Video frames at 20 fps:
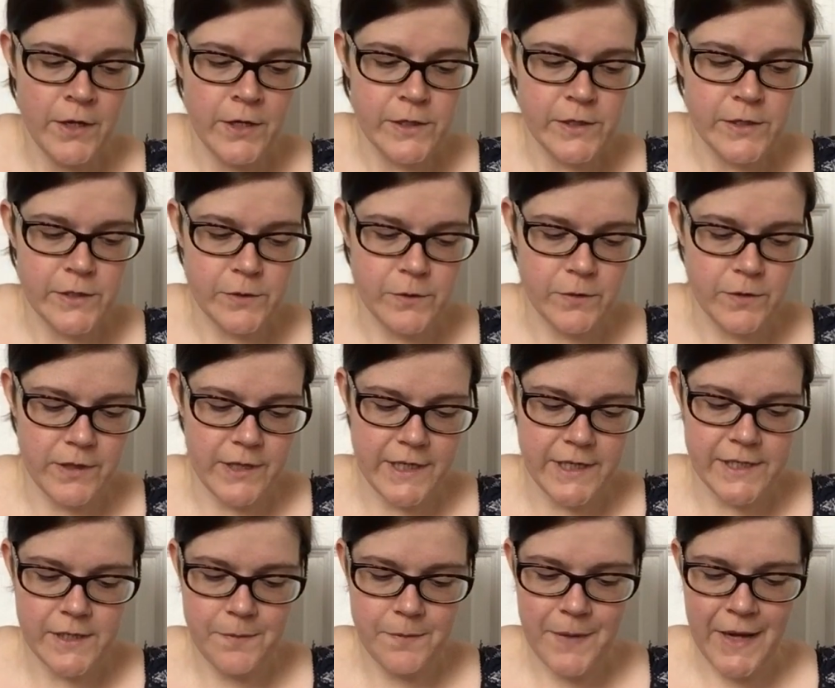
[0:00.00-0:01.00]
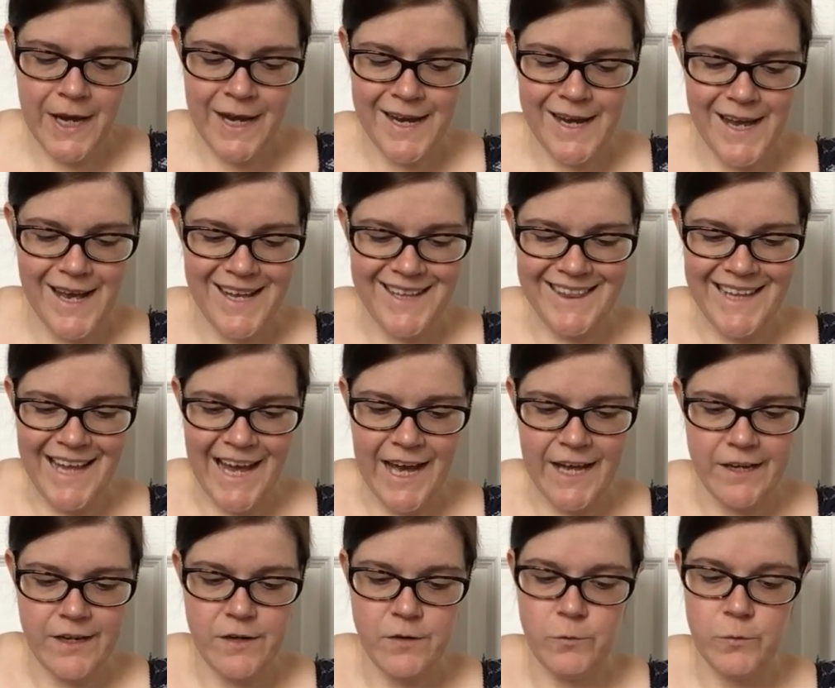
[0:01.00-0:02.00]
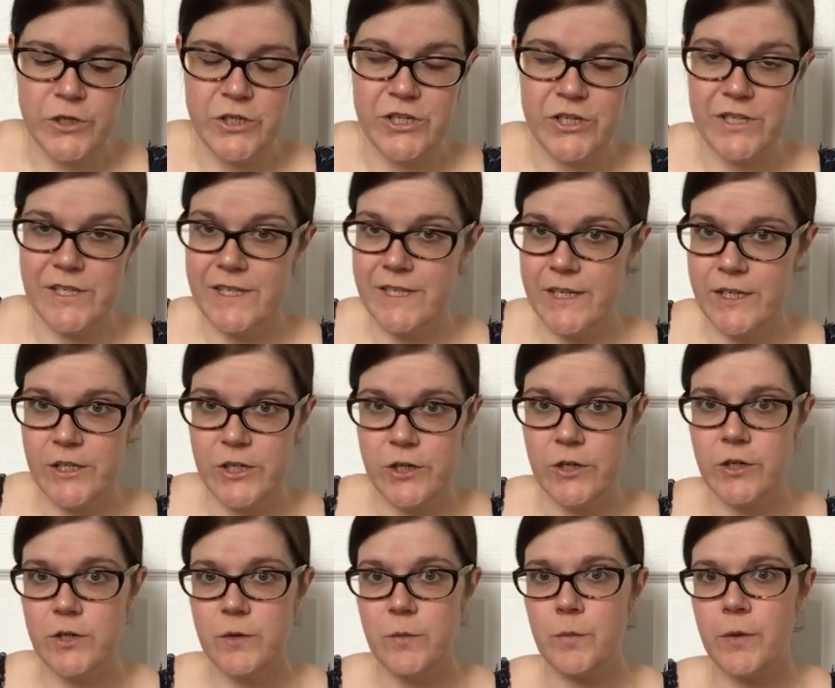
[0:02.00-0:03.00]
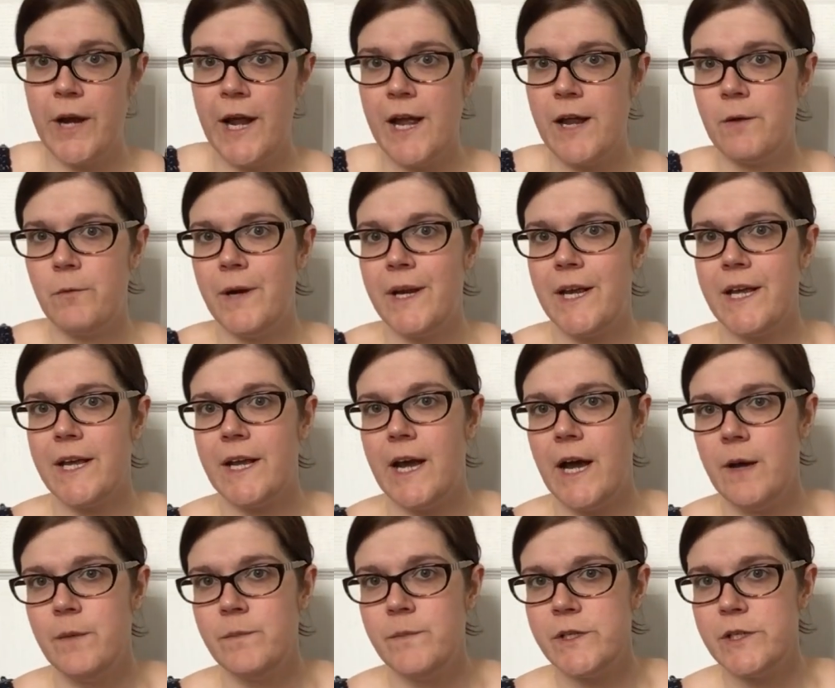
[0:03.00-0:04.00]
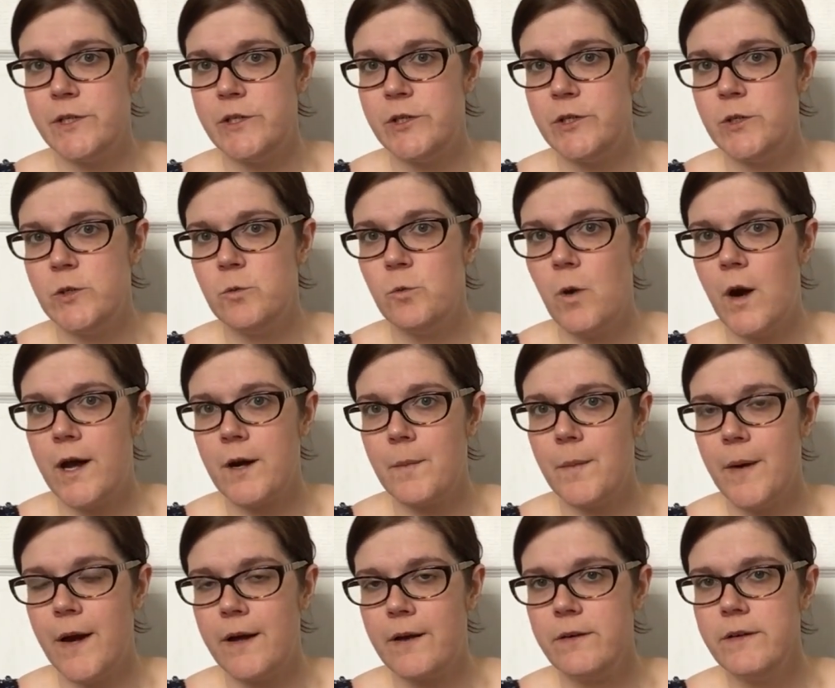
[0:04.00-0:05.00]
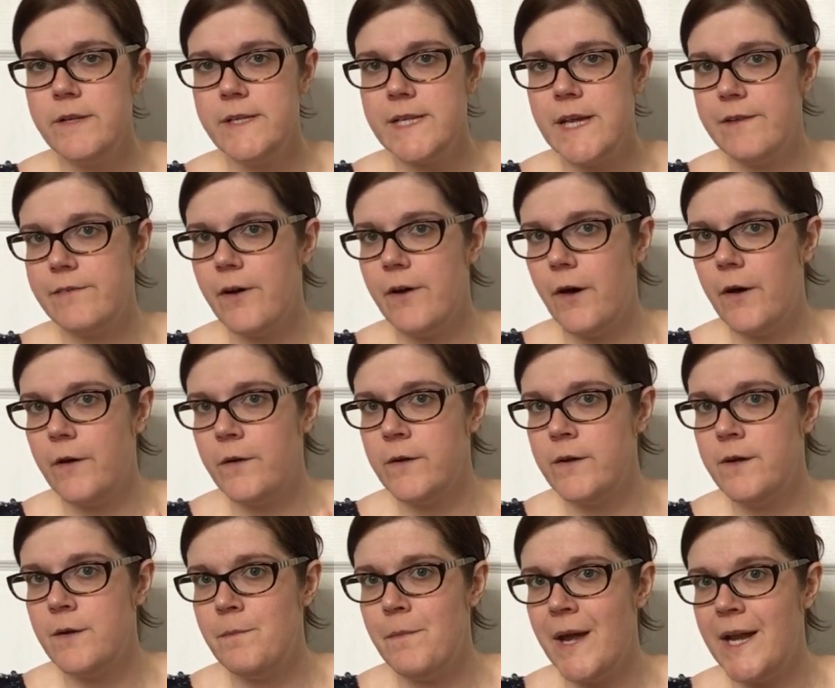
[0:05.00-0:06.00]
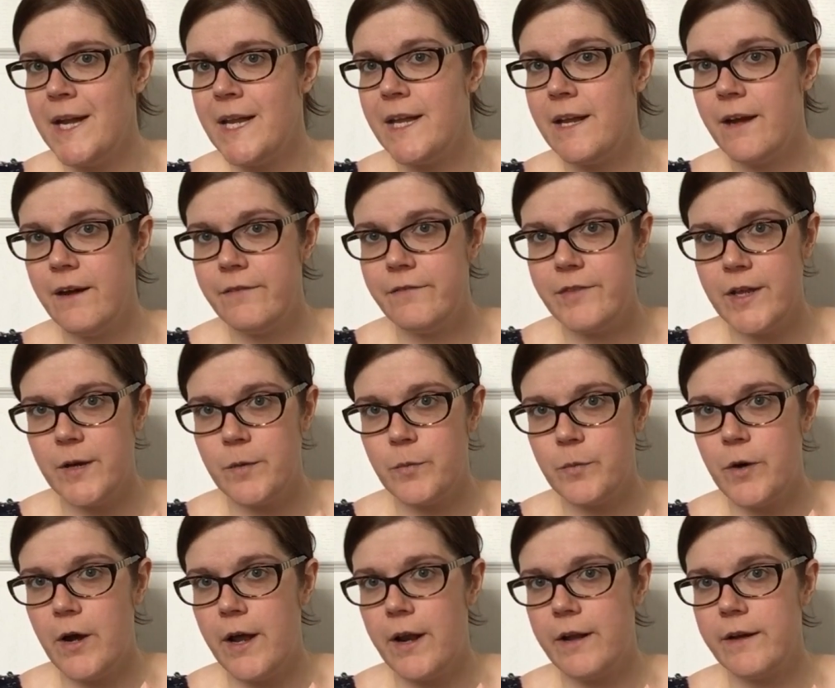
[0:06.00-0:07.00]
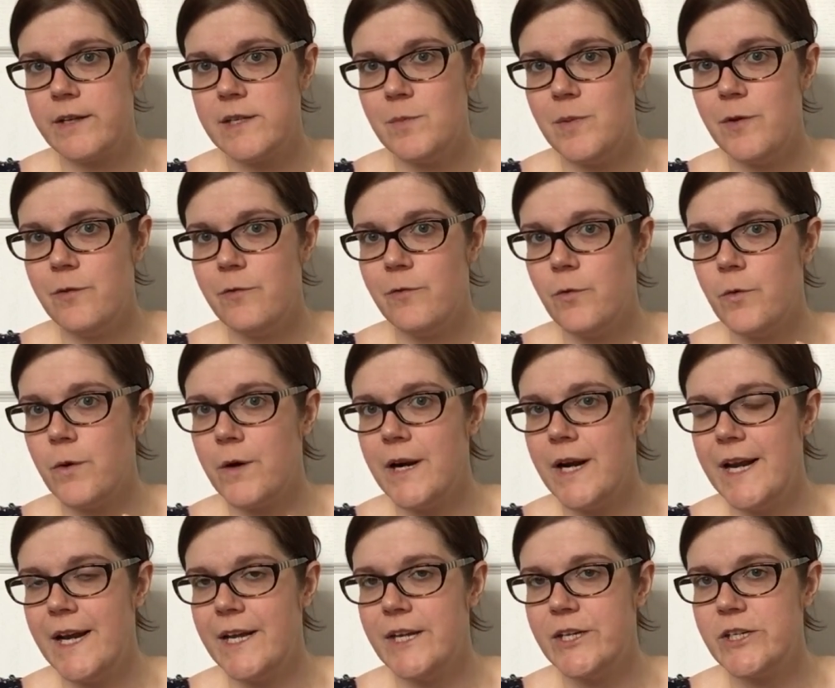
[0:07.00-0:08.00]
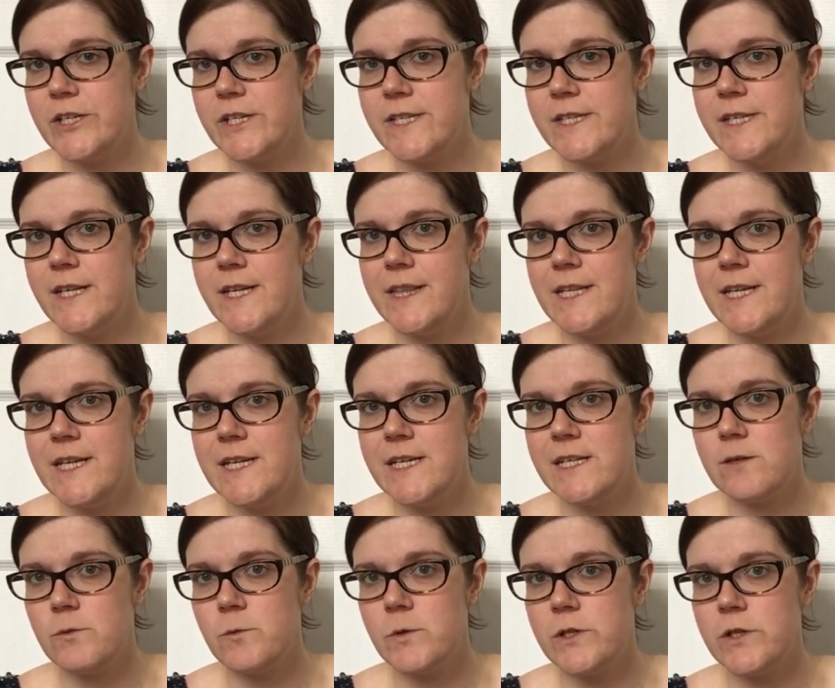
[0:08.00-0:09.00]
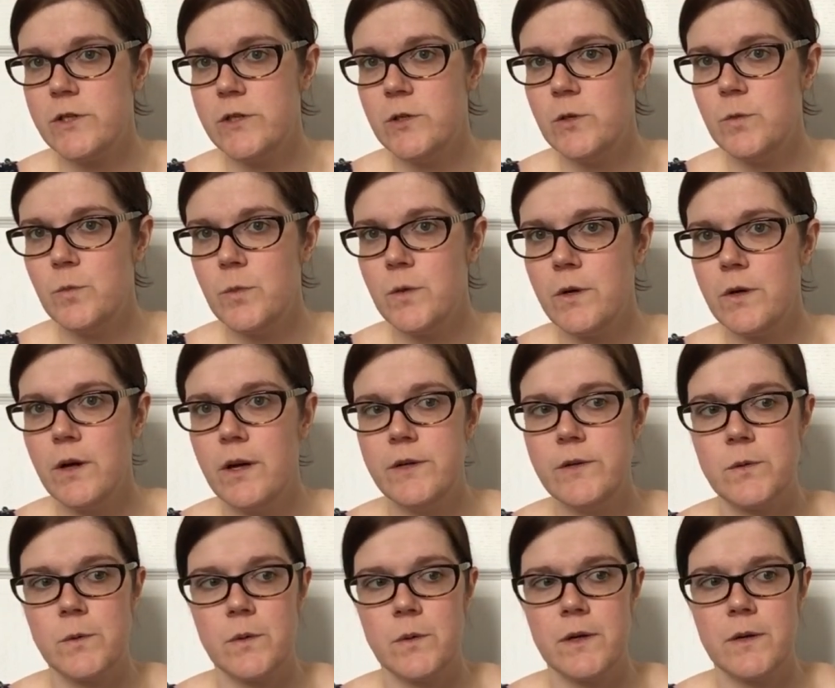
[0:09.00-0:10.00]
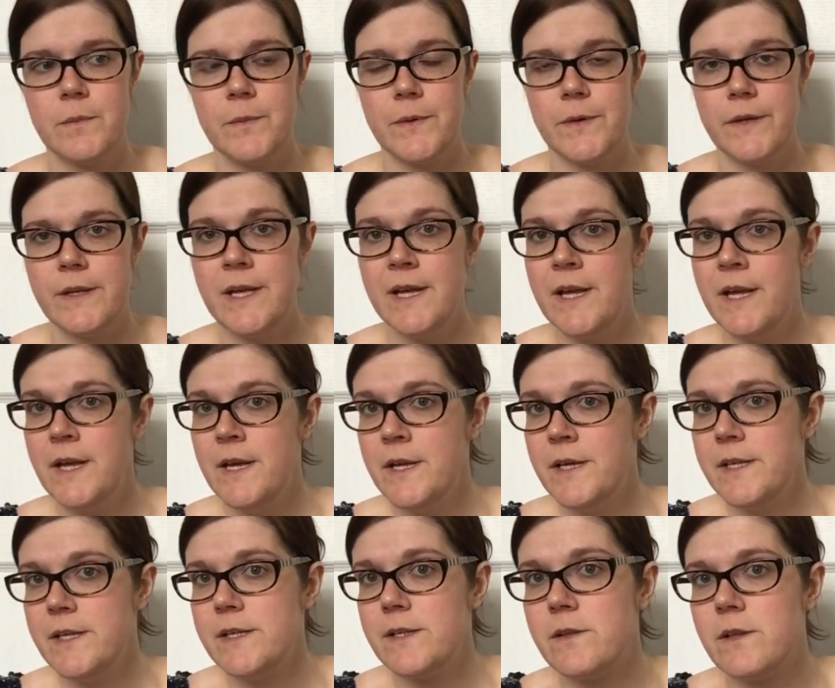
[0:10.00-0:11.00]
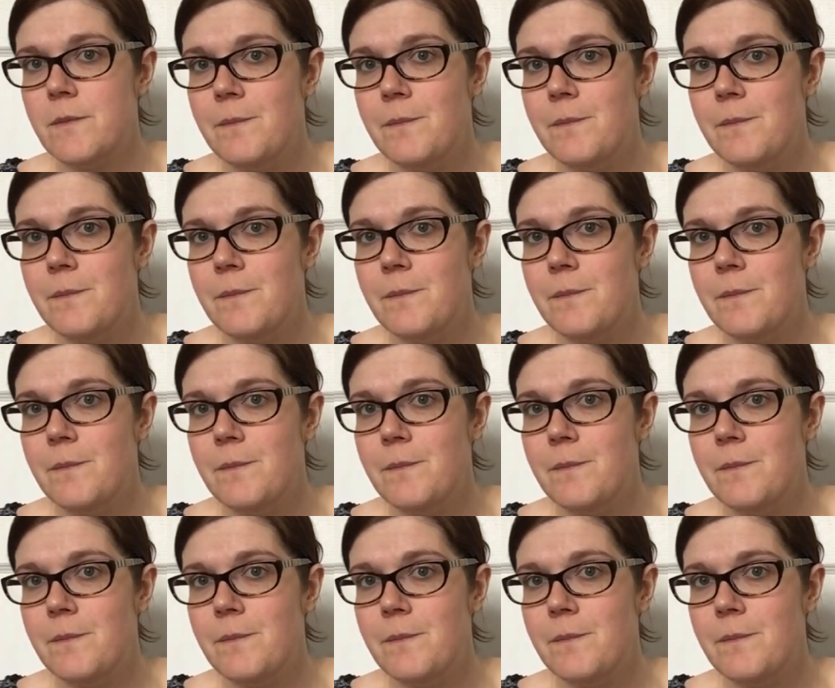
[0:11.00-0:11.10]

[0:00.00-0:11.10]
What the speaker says: So these are by Aladdin, which is such a good brand when it comes to water bottles. I've hauled many of their products before, and I just thought these were super adorable. So they're